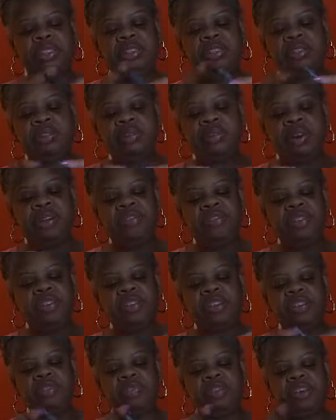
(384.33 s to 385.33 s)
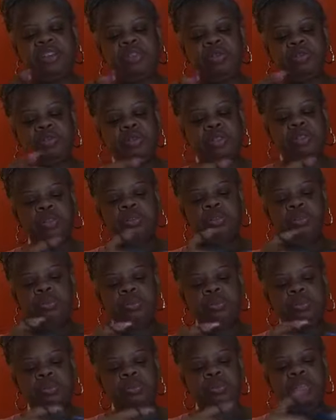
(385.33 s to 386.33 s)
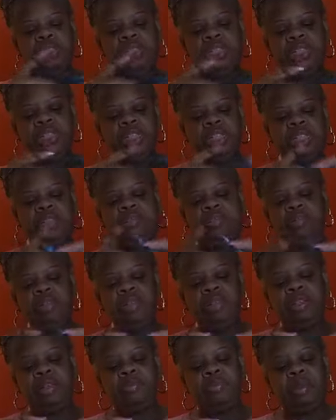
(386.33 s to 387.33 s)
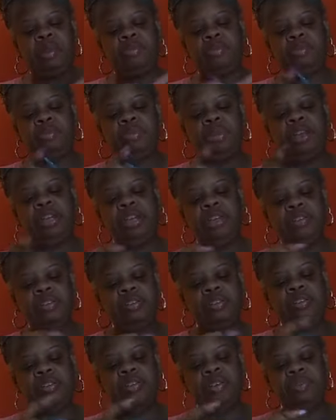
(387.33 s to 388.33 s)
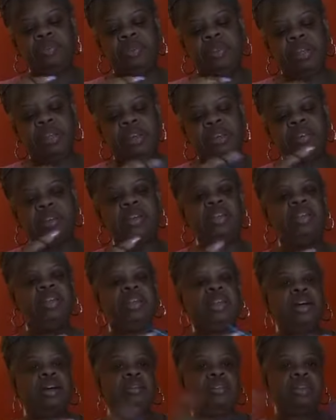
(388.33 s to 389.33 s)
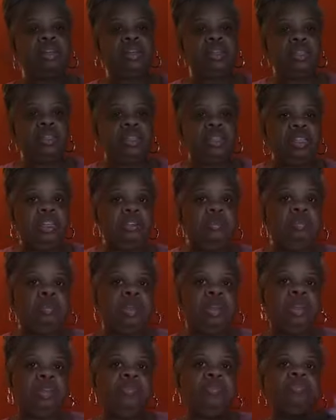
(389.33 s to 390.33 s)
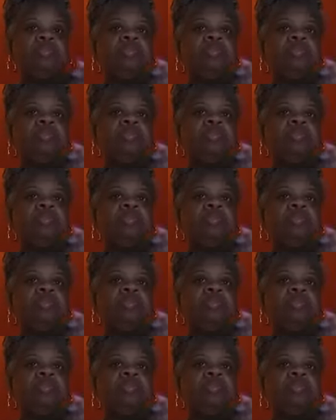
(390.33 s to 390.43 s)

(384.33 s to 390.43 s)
So I figure if I do a little crocheting, my brain will calm down and then I'll get sleepy